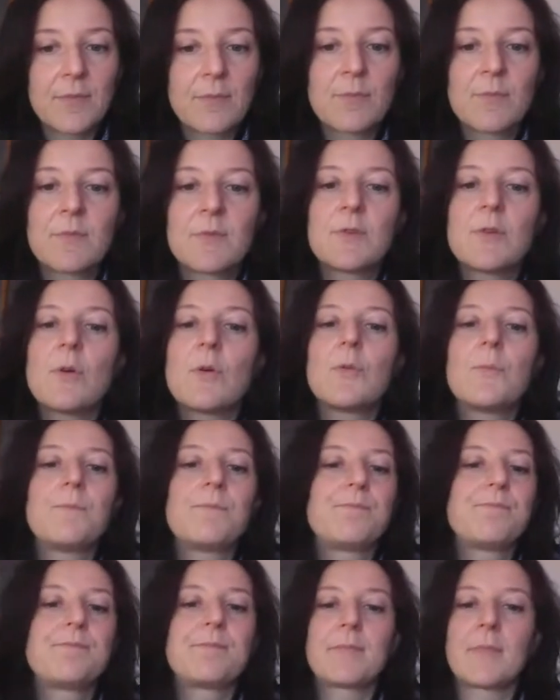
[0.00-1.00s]

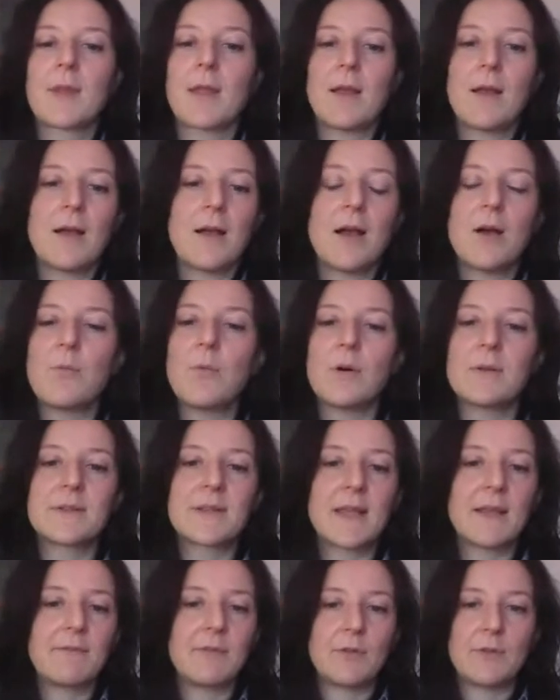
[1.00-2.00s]
So I won't
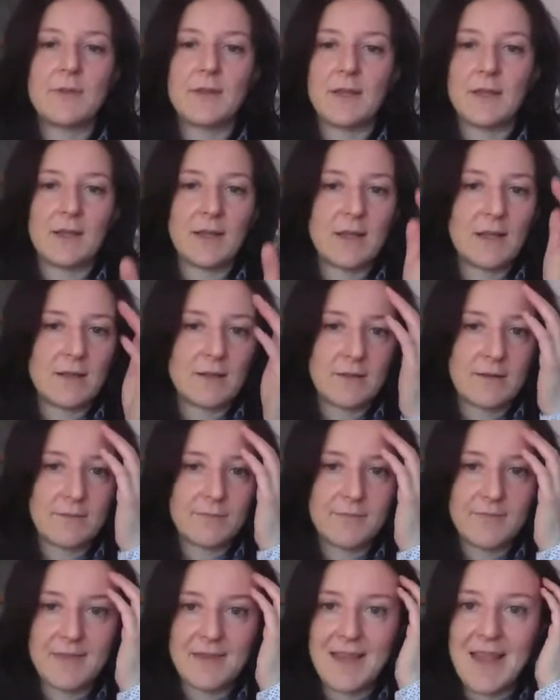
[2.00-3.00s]
give you the
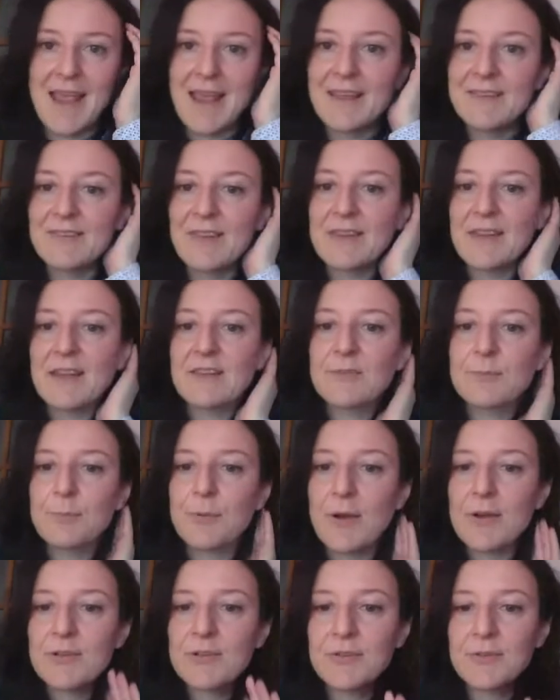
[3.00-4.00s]
exact
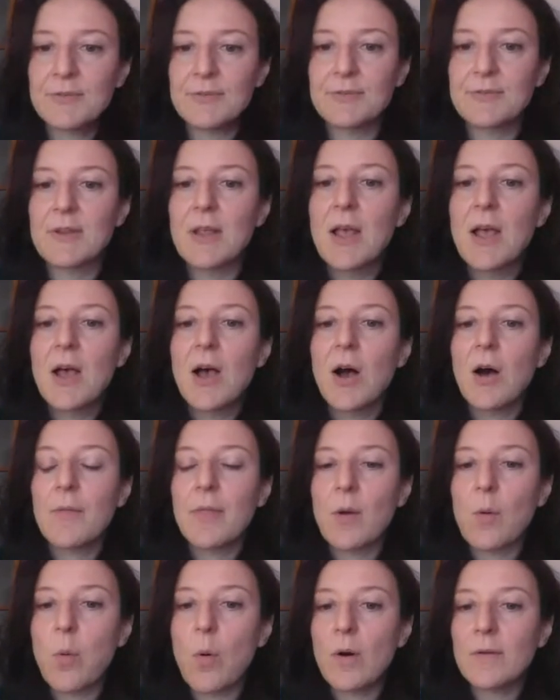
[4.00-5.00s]
expressions of
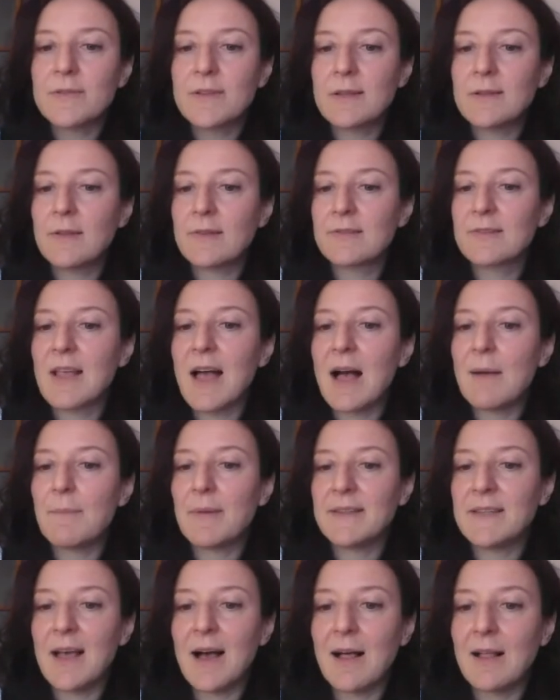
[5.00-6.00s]
the quantities
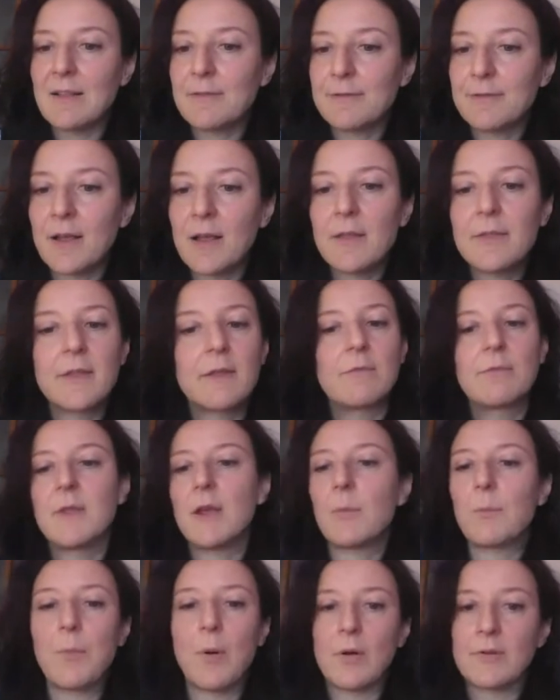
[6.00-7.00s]
gamma and alpha.
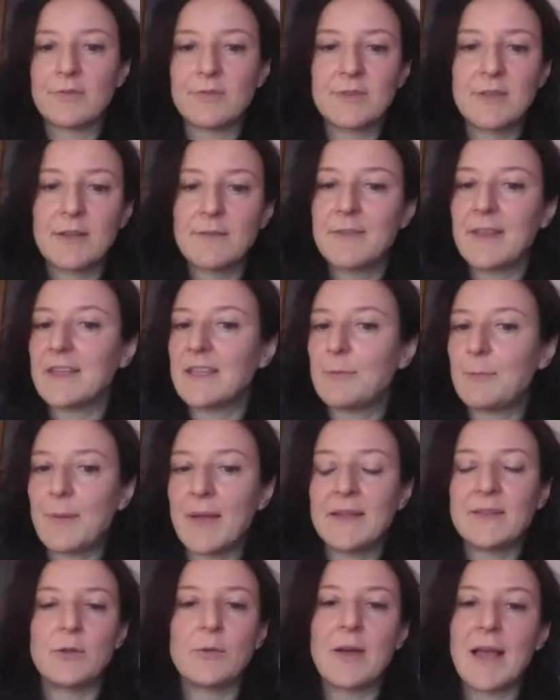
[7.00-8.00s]
They're positive. They
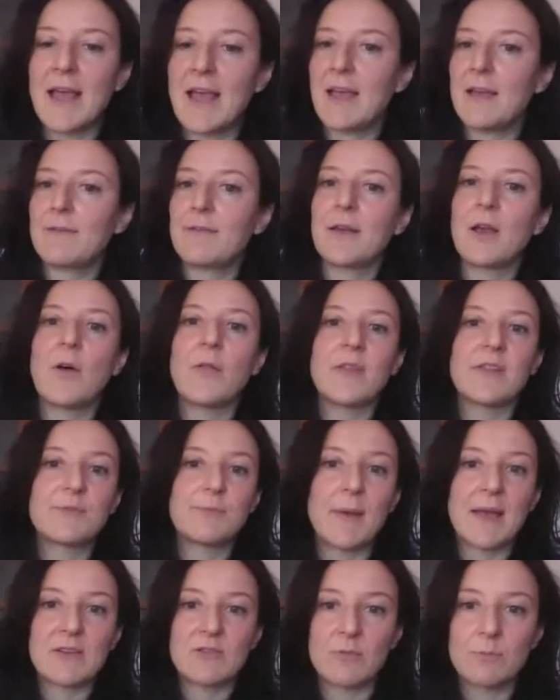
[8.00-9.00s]
depend on F and on the
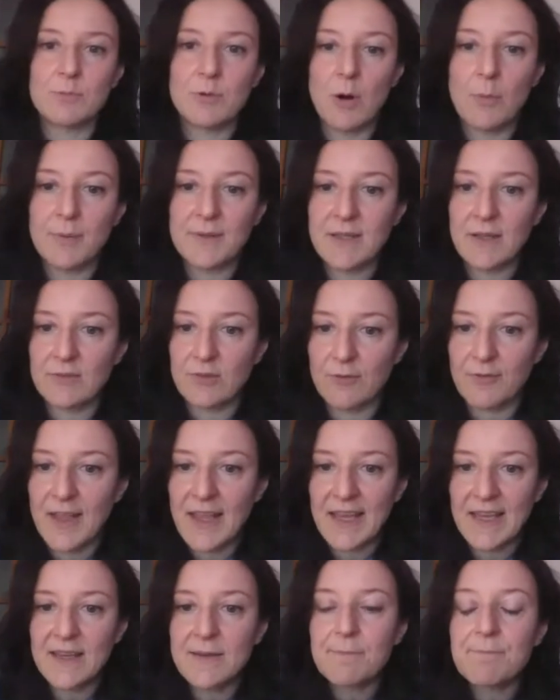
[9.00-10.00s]
spectral properties of
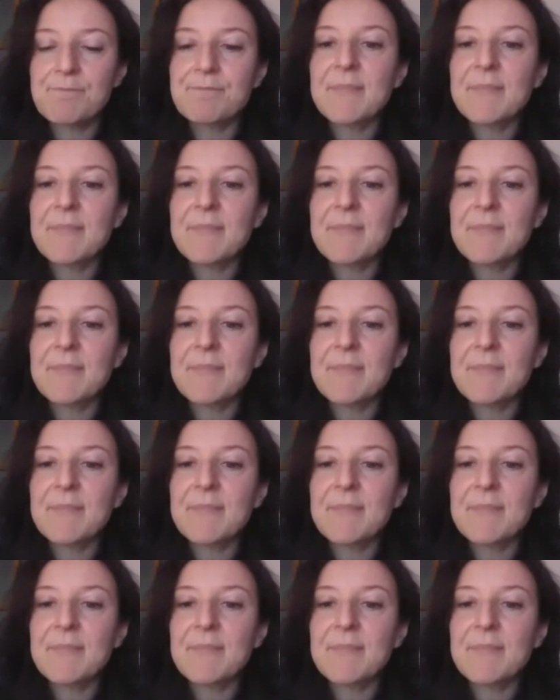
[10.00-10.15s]
A.